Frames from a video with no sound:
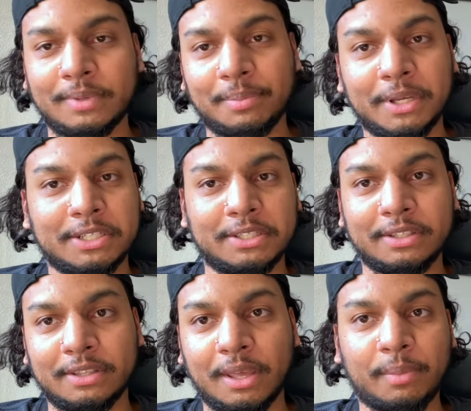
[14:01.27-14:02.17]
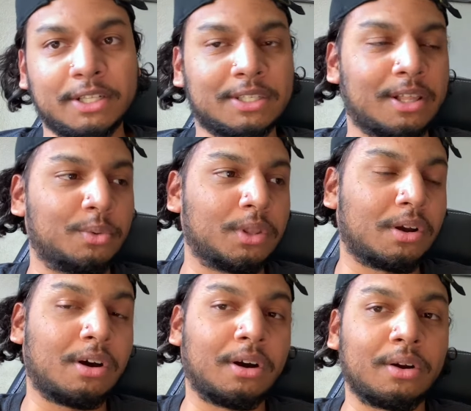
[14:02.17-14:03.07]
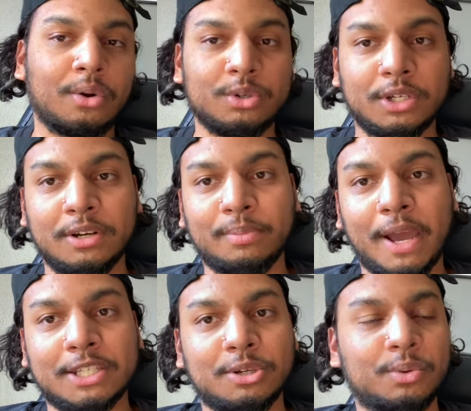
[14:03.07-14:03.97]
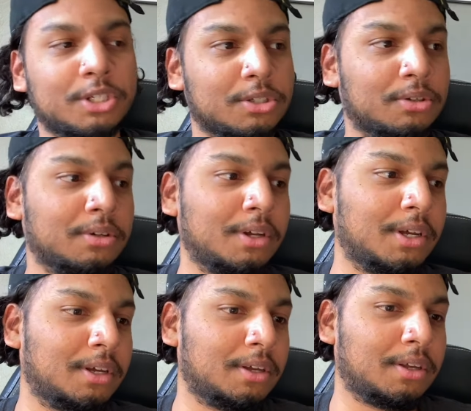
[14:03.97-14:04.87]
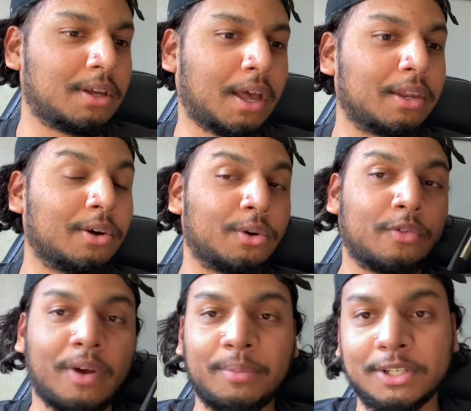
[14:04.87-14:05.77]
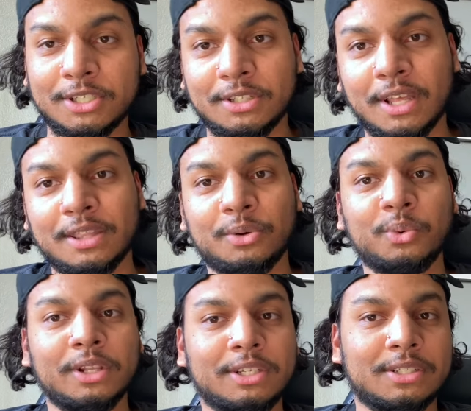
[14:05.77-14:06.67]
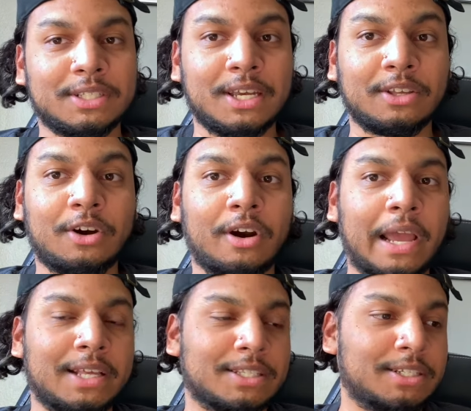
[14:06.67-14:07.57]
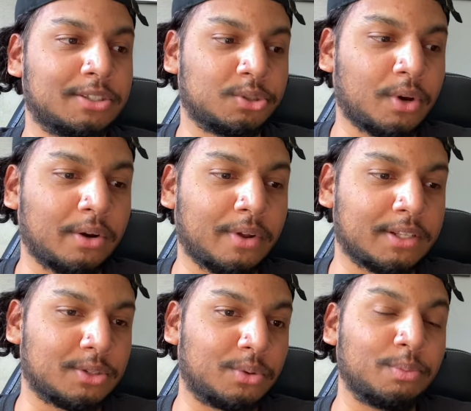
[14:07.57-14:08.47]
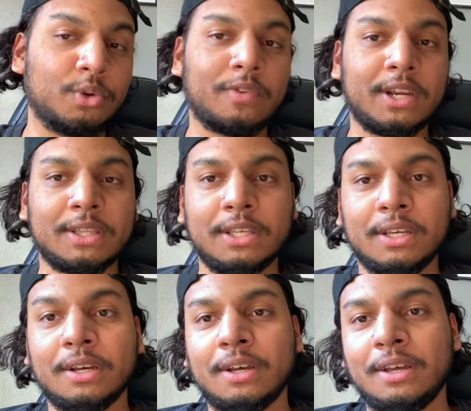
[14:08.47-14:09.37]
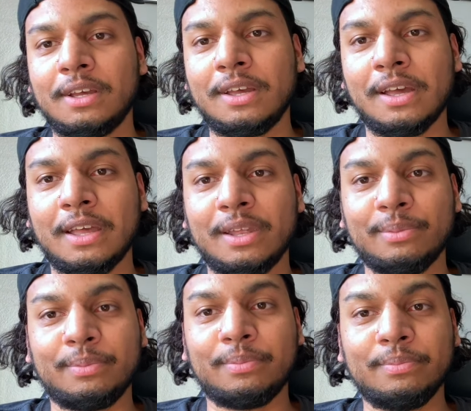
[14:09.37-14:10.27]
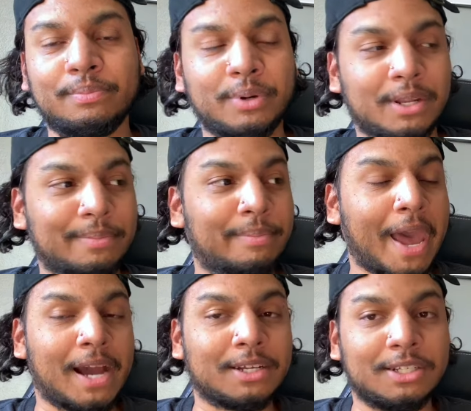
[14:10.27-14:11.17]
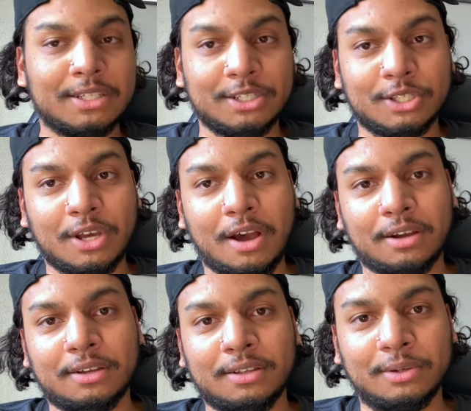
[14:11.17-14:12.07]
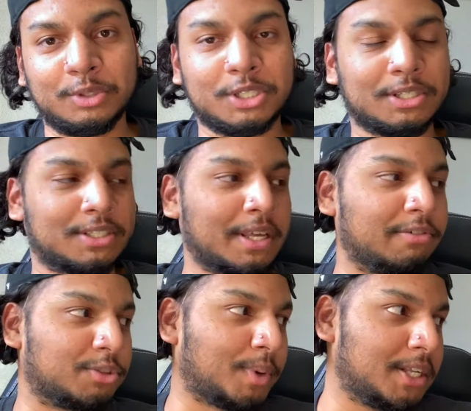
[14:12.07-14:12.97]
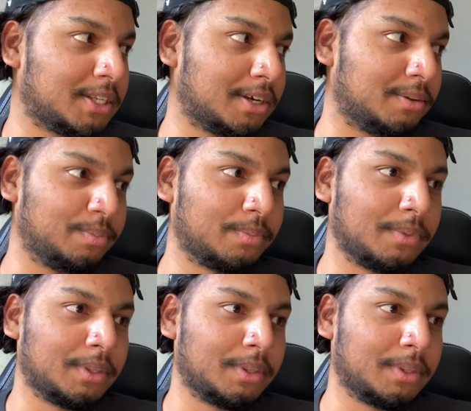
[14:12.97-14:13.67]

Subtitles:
I'm guessing they might sell it with the car or turn it back to original. I don't know if I mentioned that they're willing to take the car as is, so I don't have to remove anything and put it back to stock, which just saves my time.